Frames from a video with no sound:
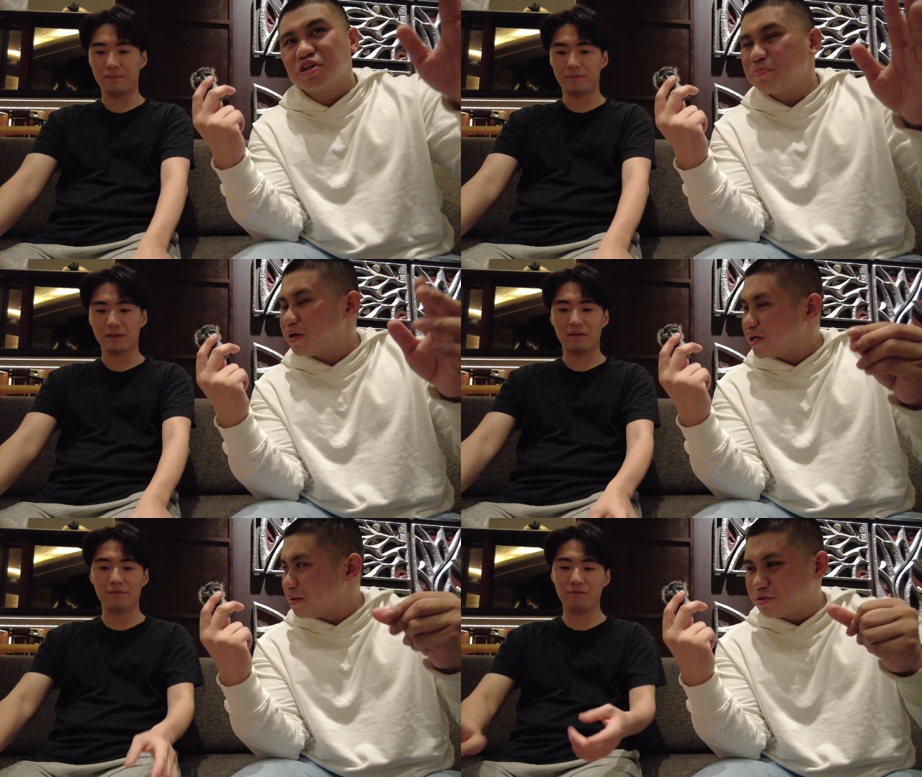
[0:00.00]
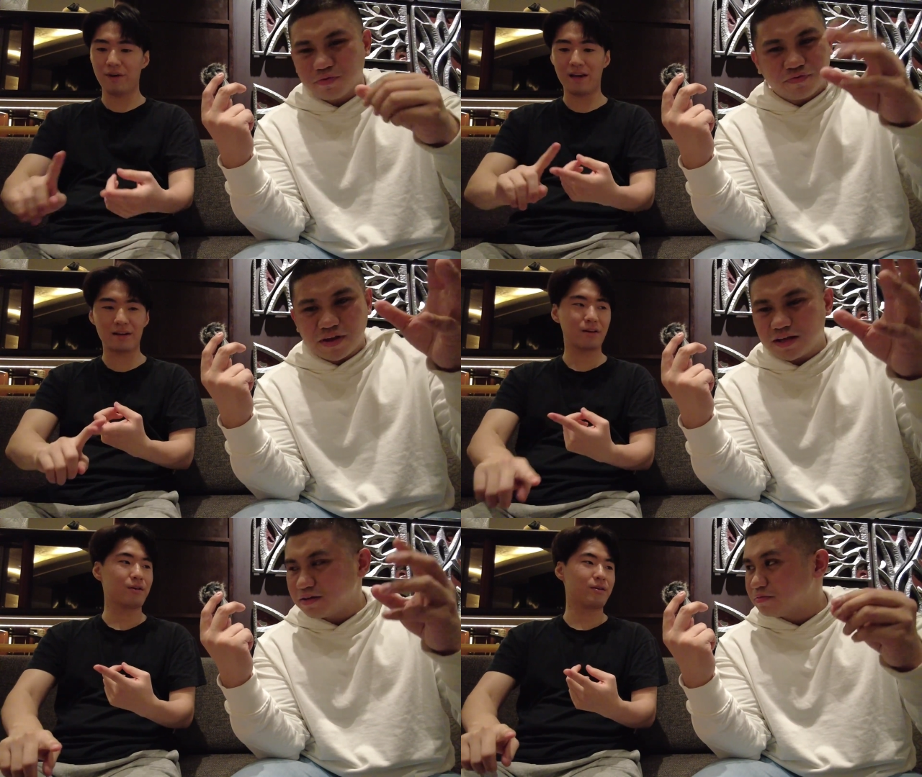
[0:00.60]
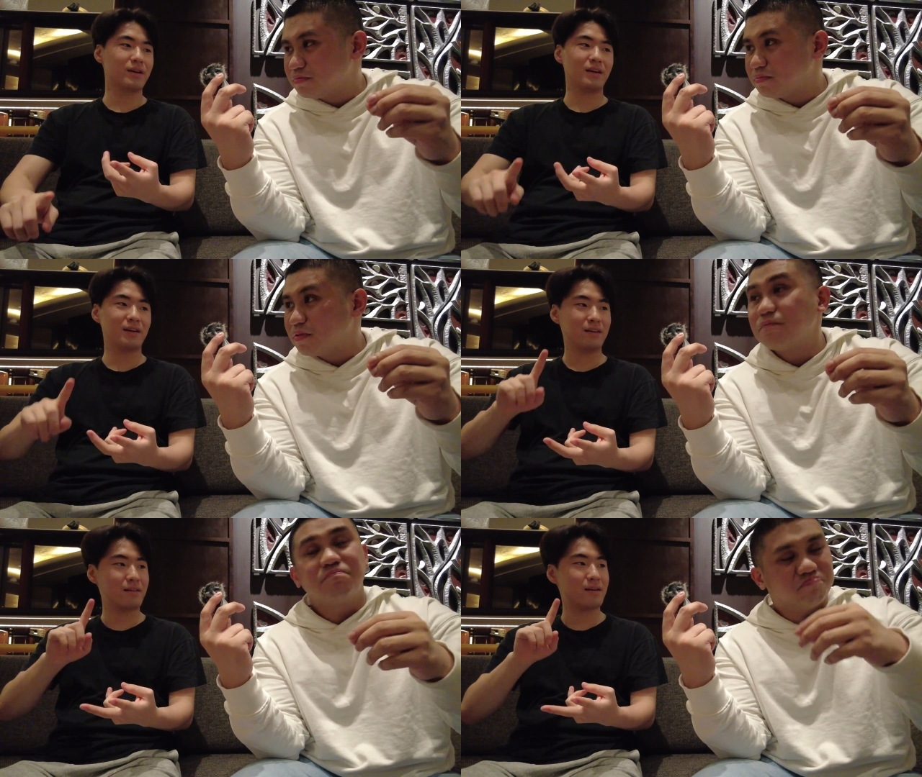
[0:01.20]
Speaker 1: single player games. You Vainglory,
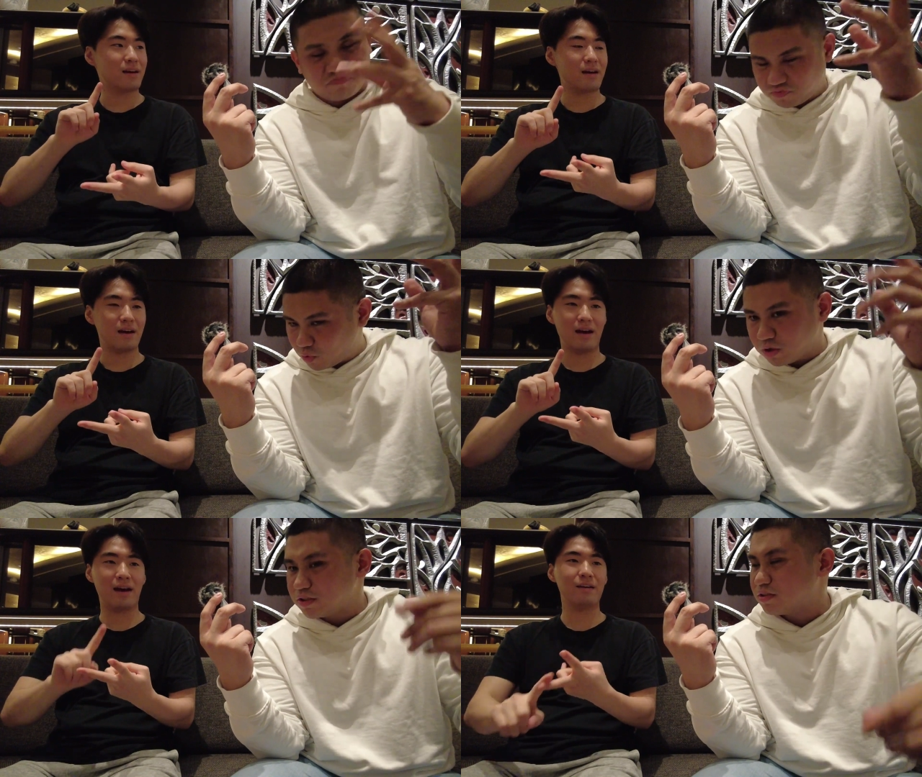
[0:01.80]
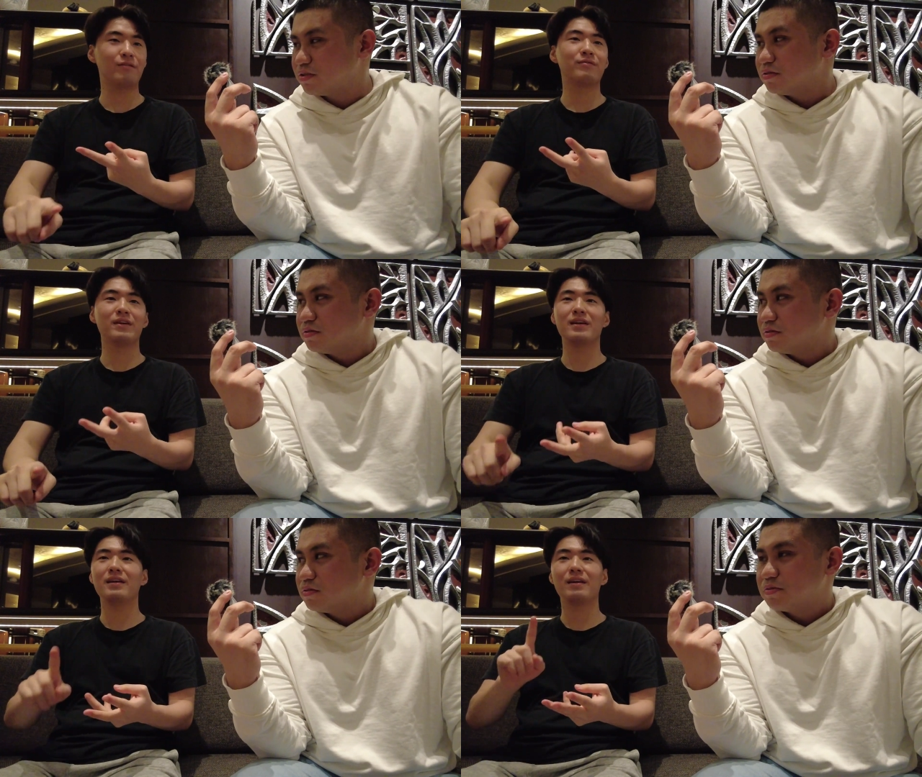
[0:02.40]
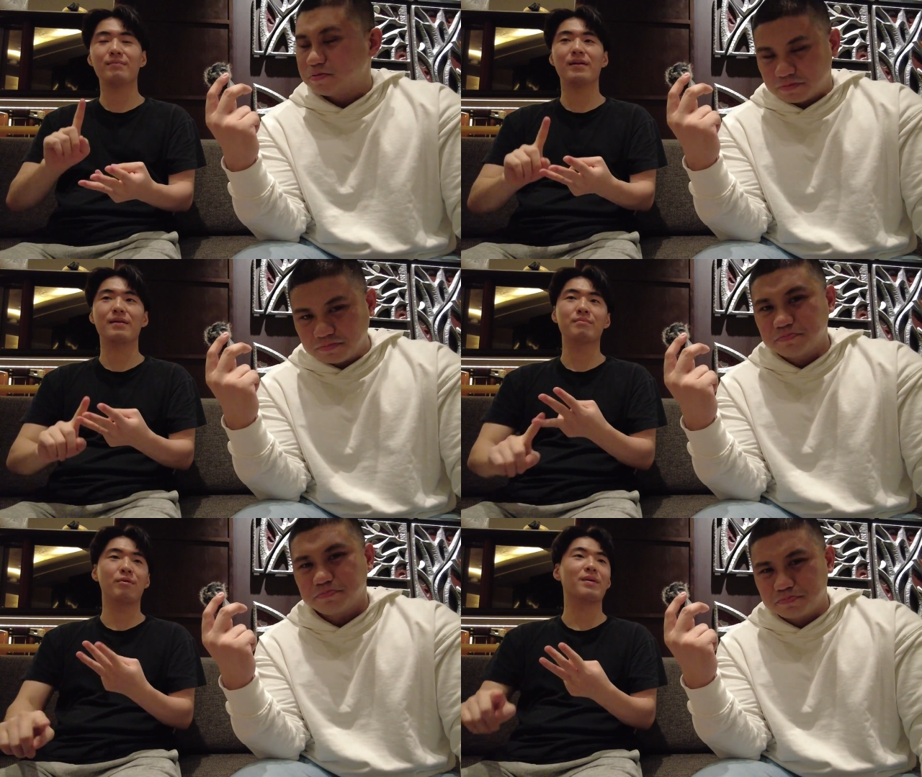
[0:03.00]
of course. AOV,
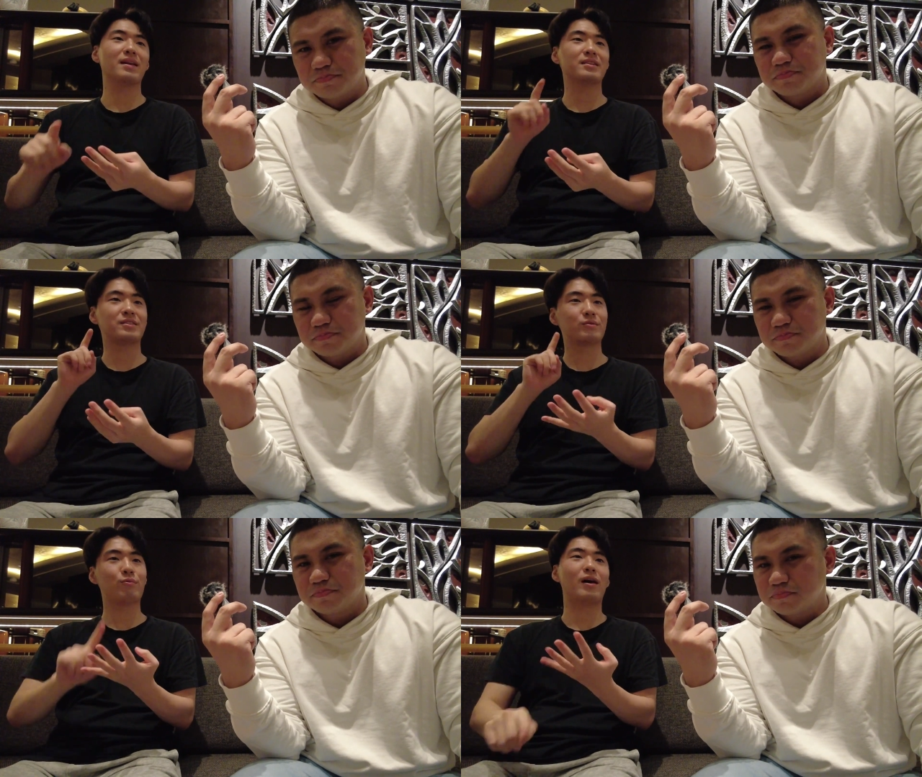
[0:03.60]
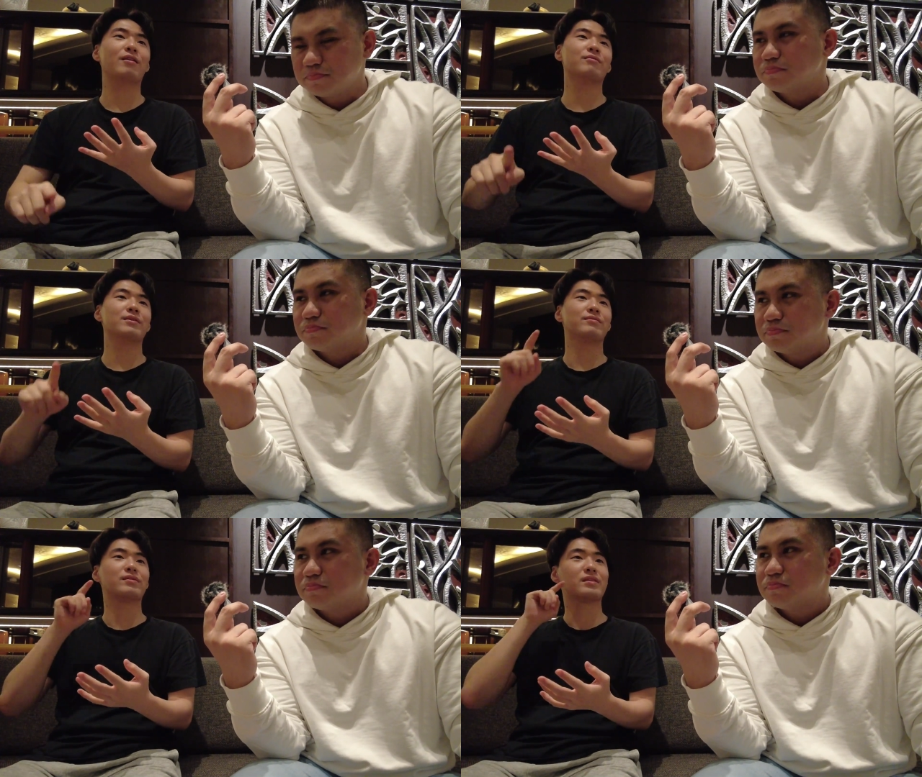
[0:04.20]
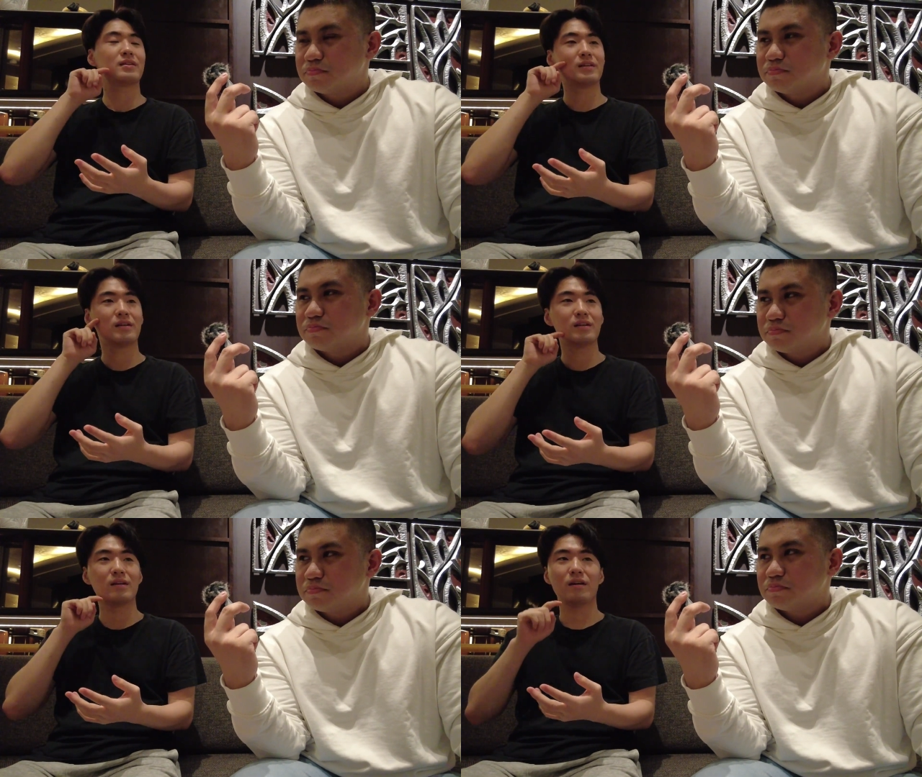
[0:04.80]
Speaker 2: Mobile Legend, Wild Rift,
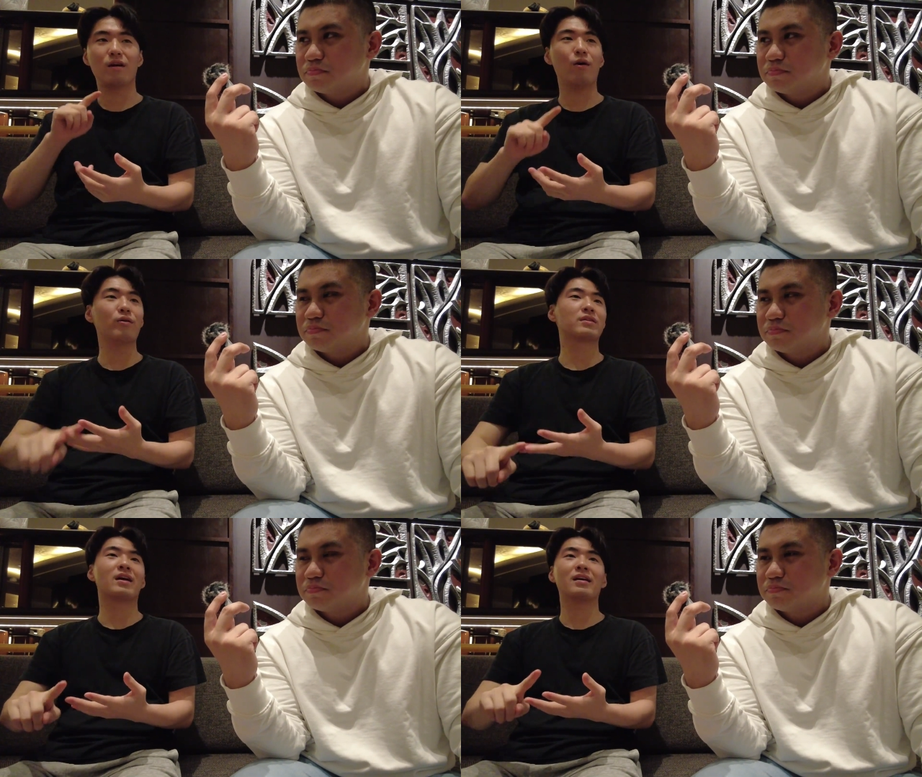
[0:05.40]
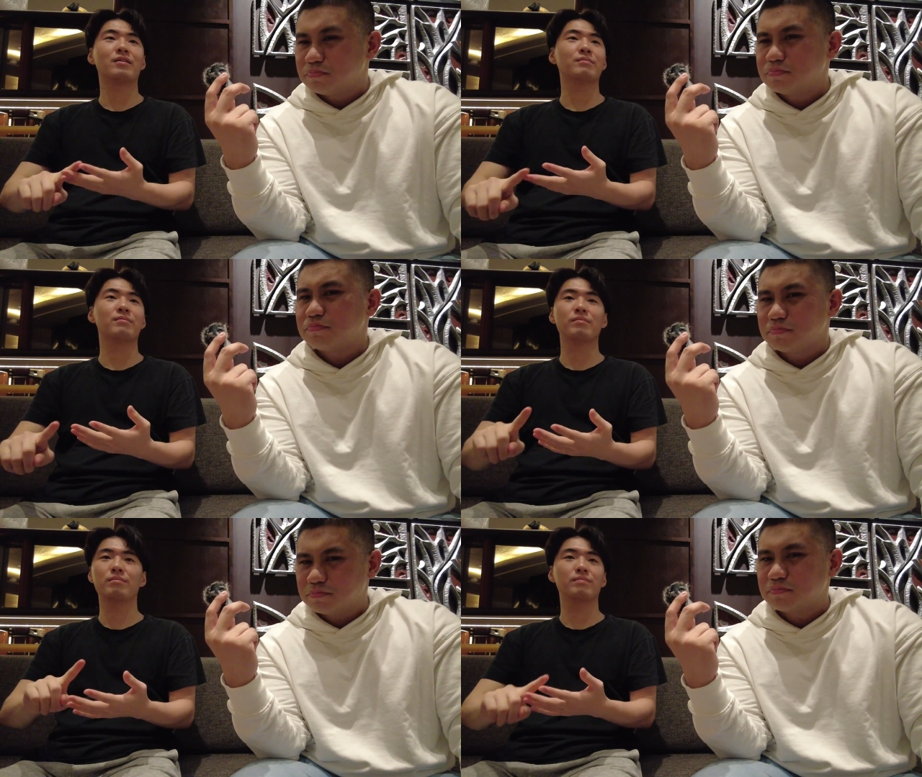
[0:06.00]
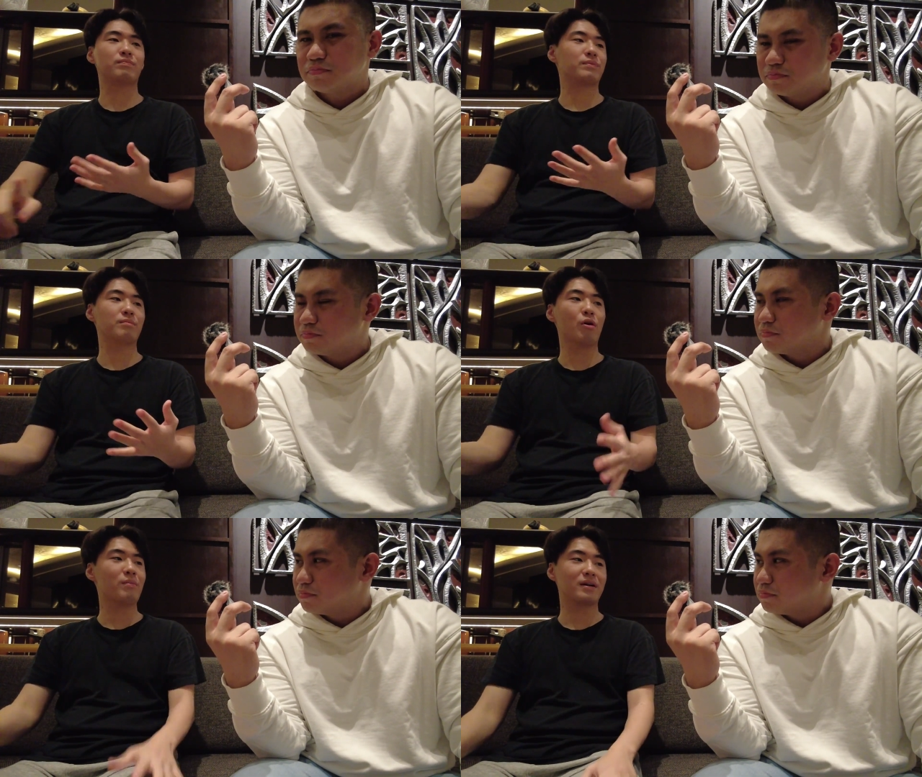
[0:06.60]
all kind of MOBA